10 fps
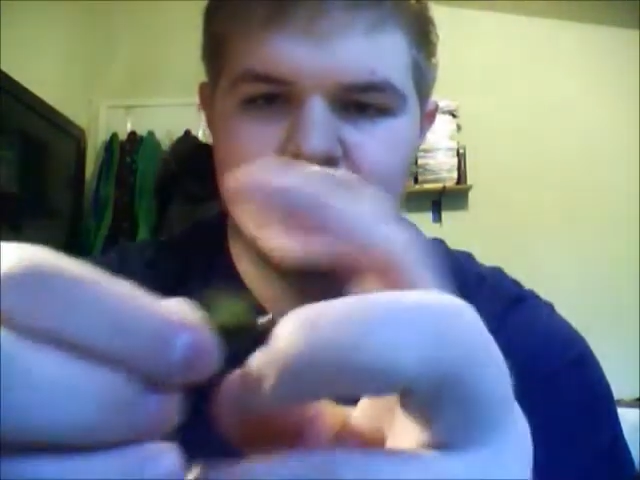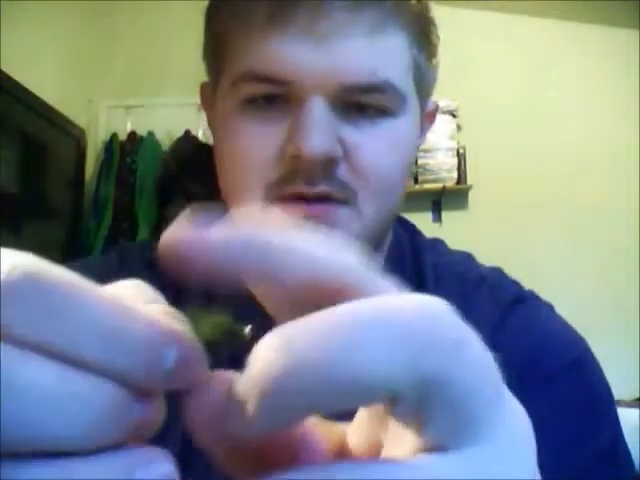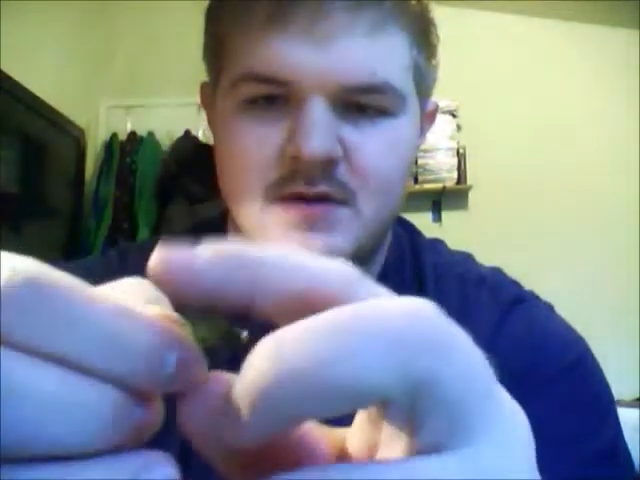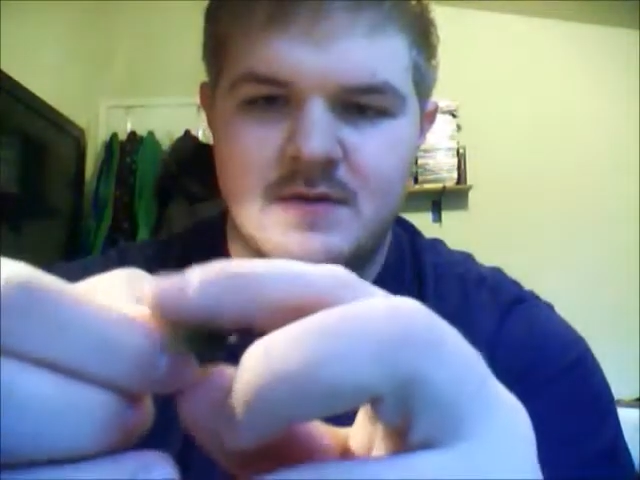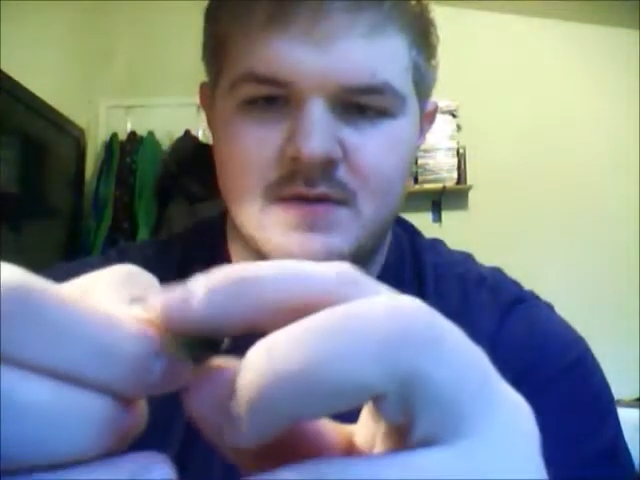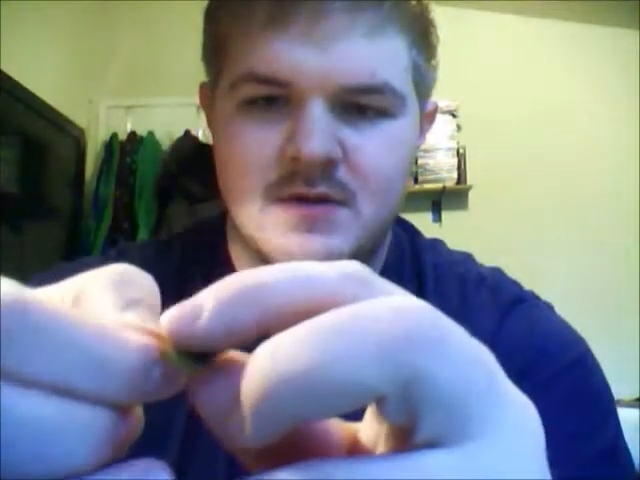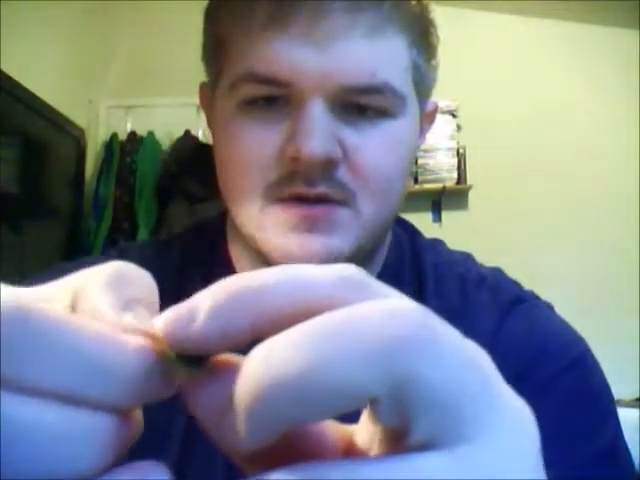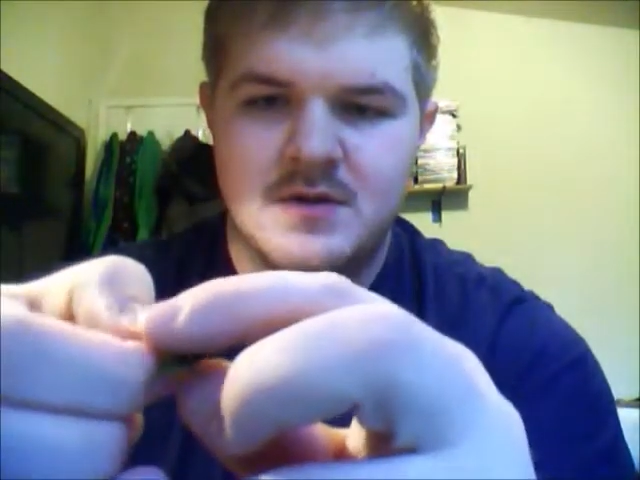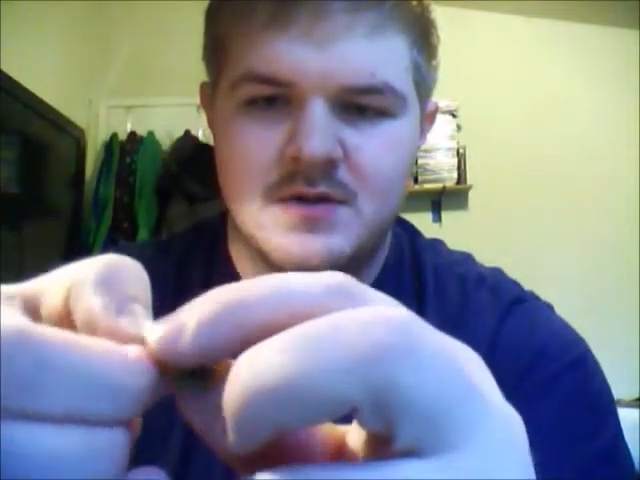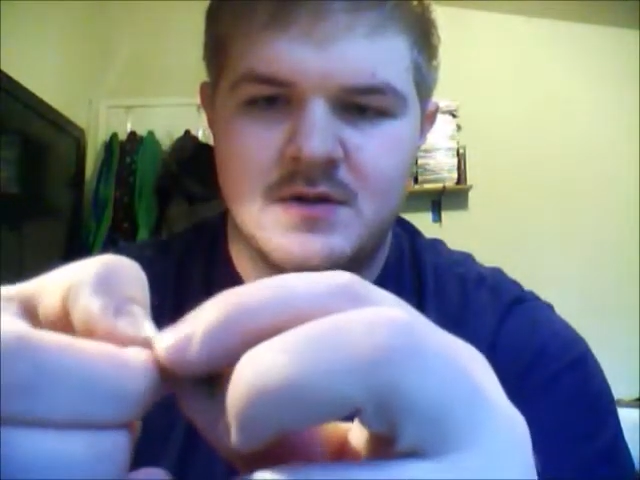And
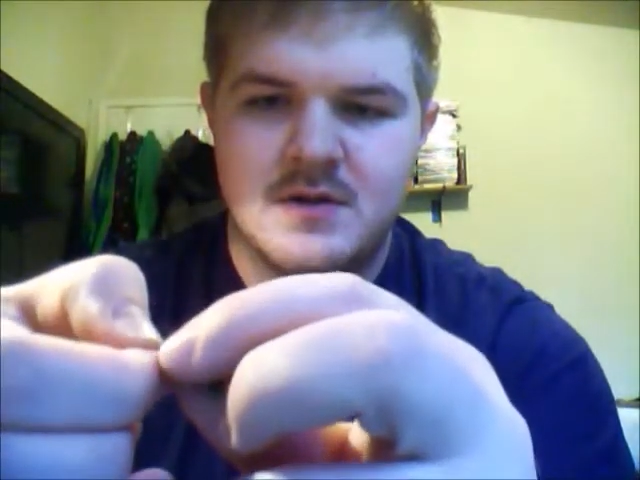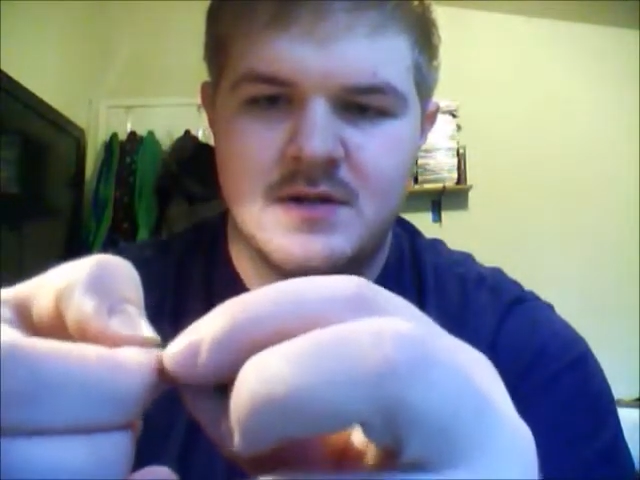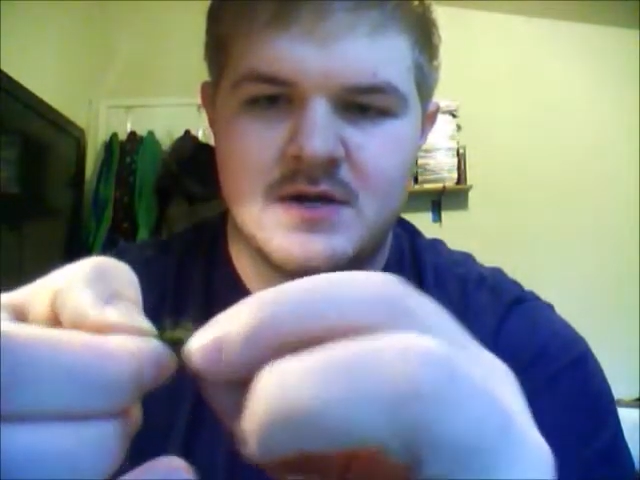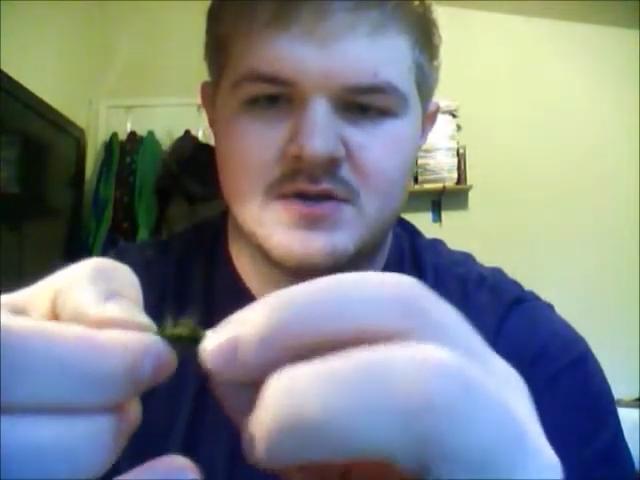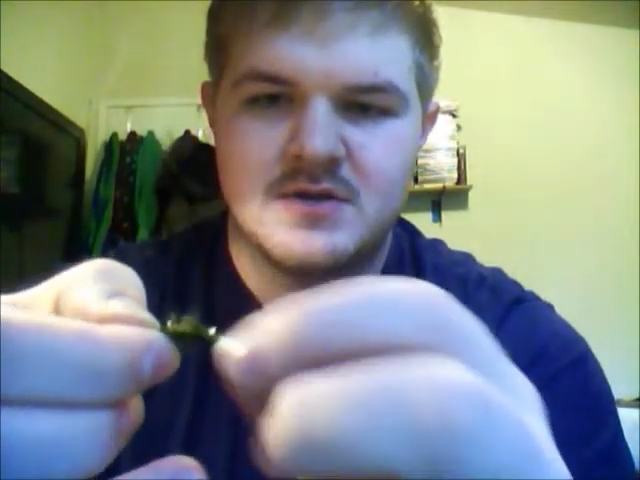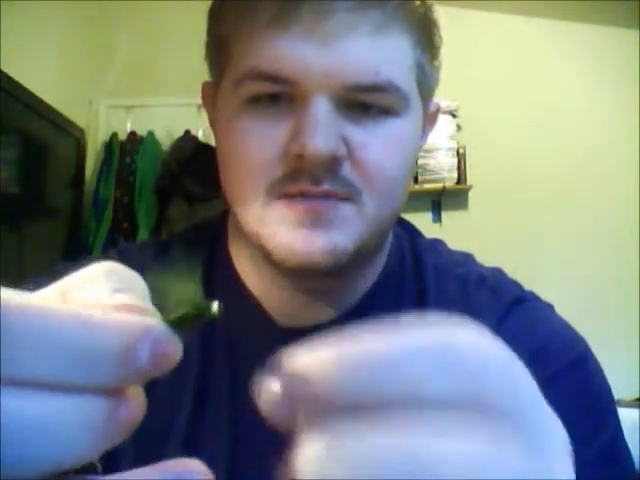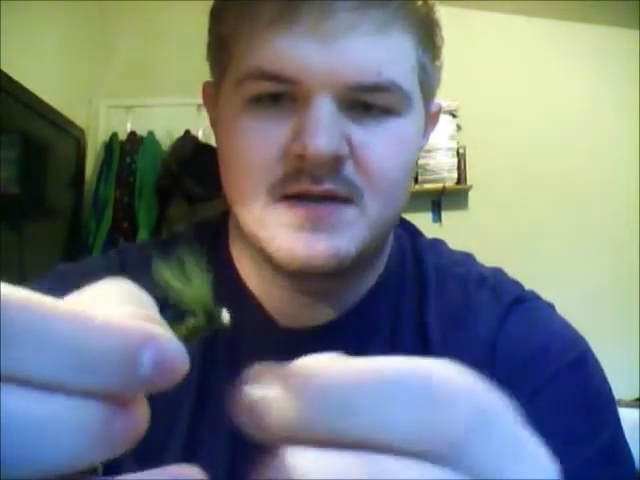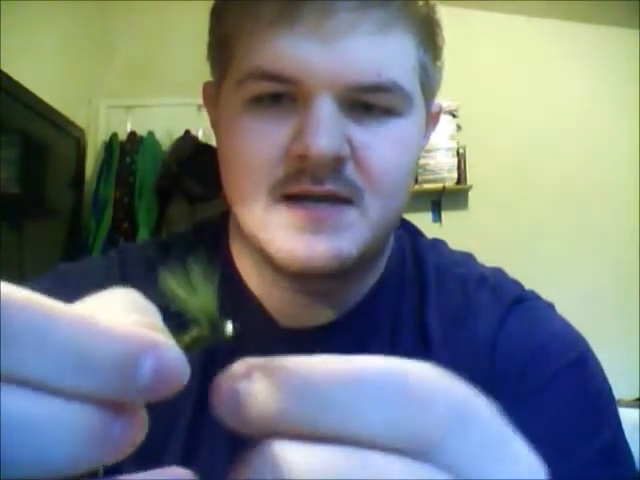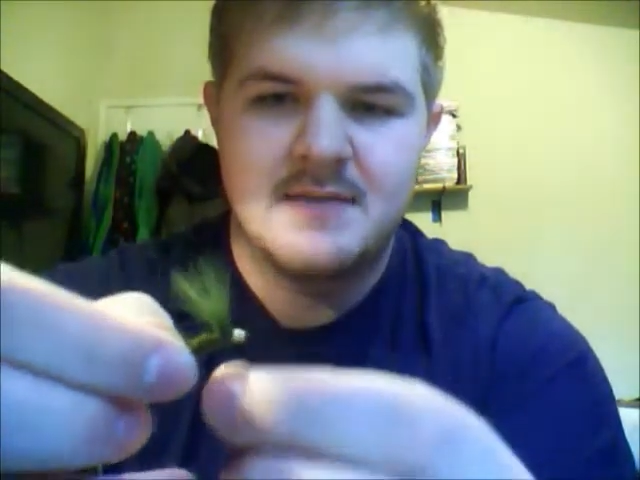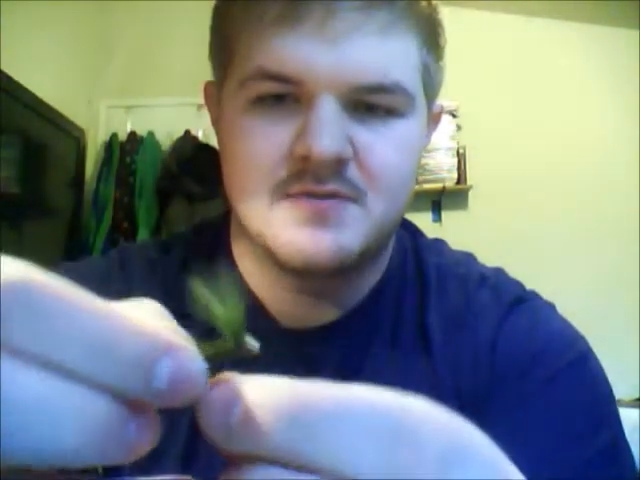this is actually my
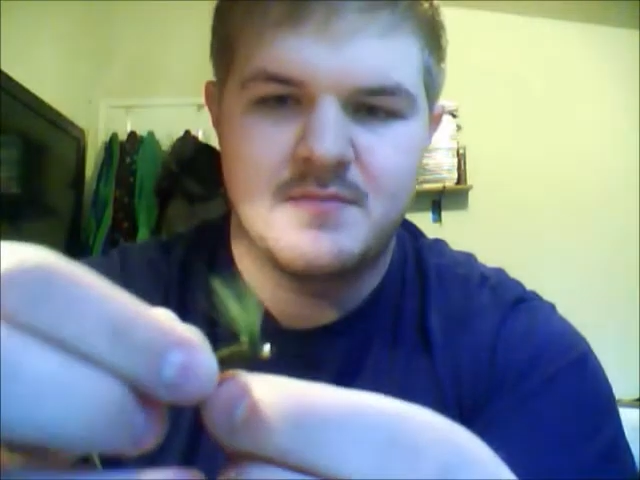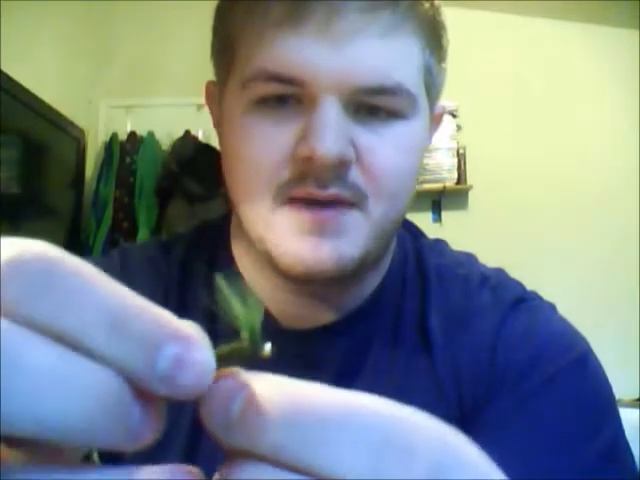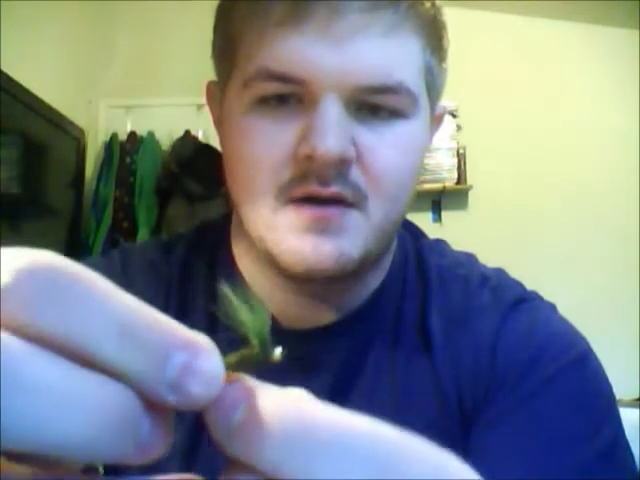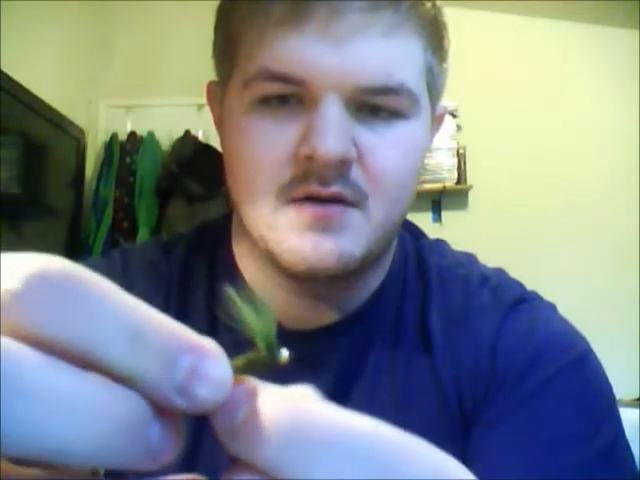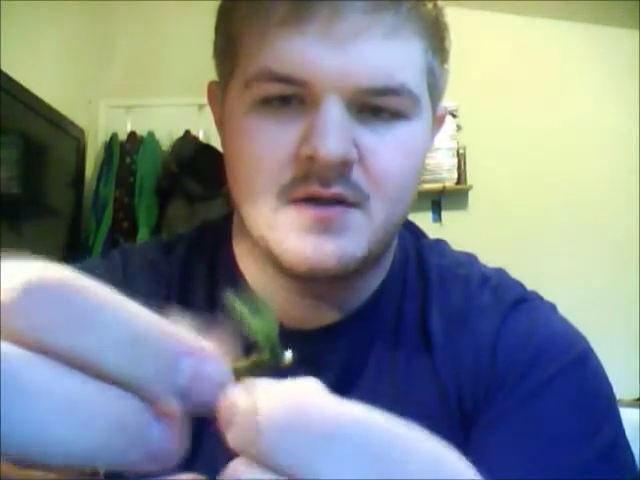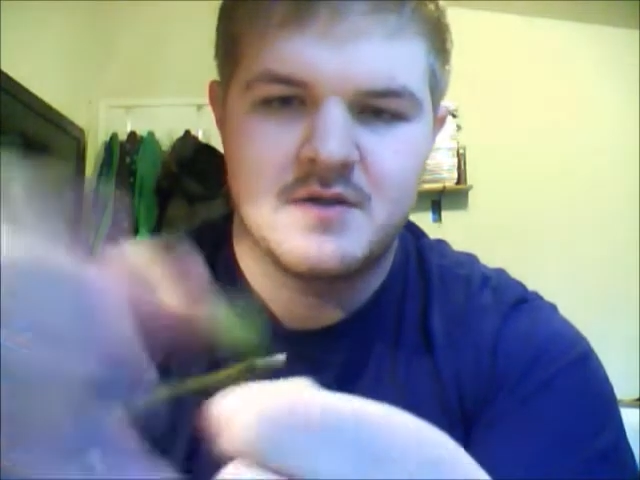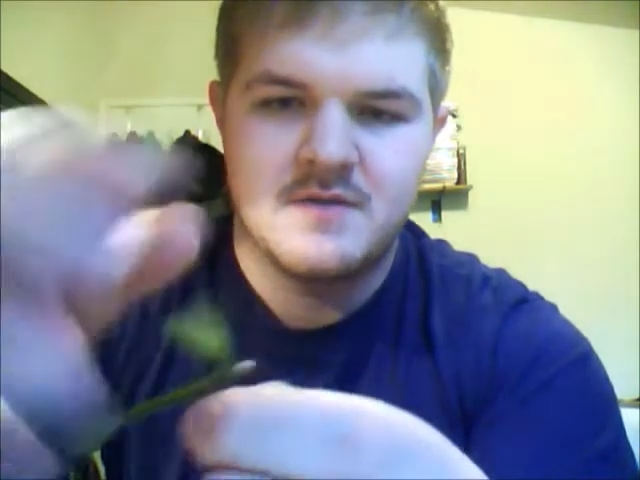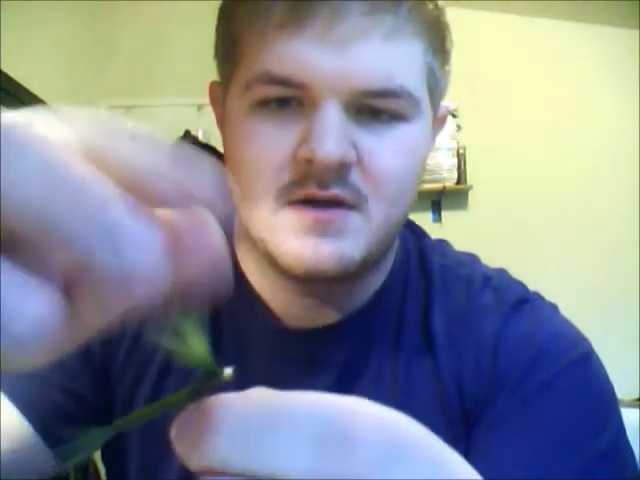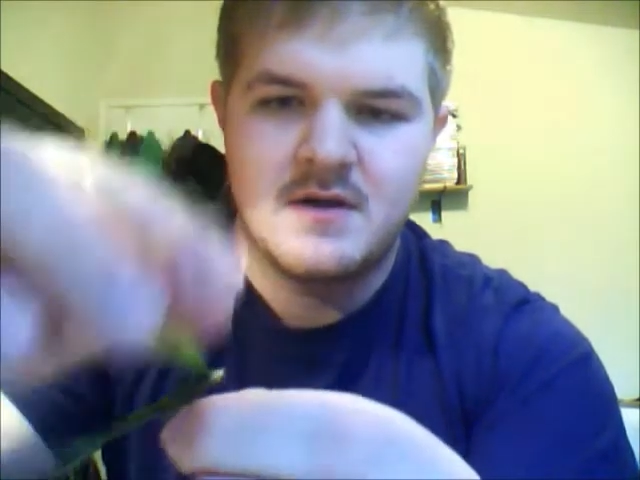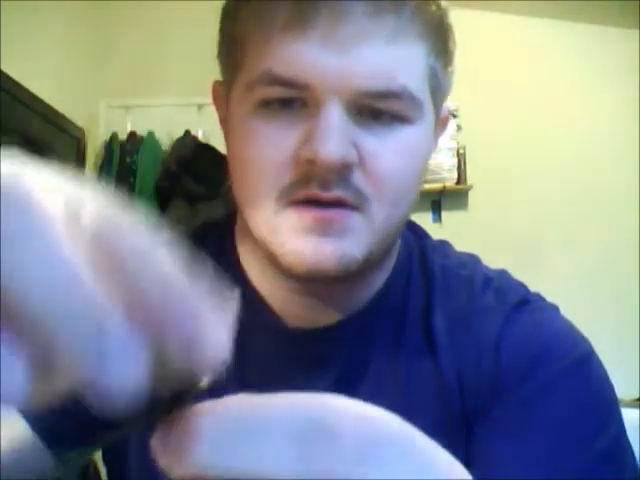damsel pattern of this
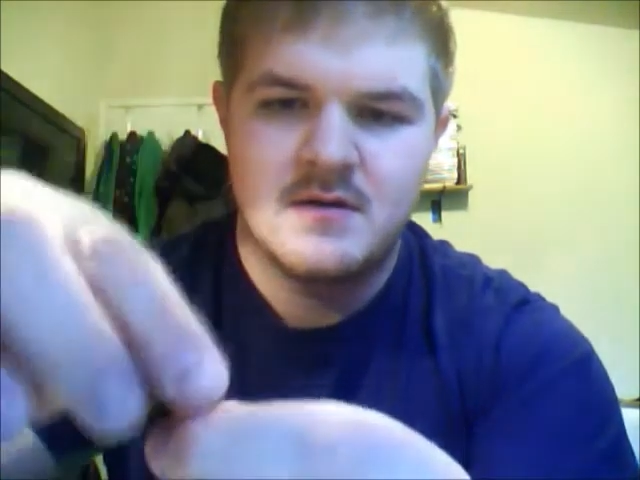fly.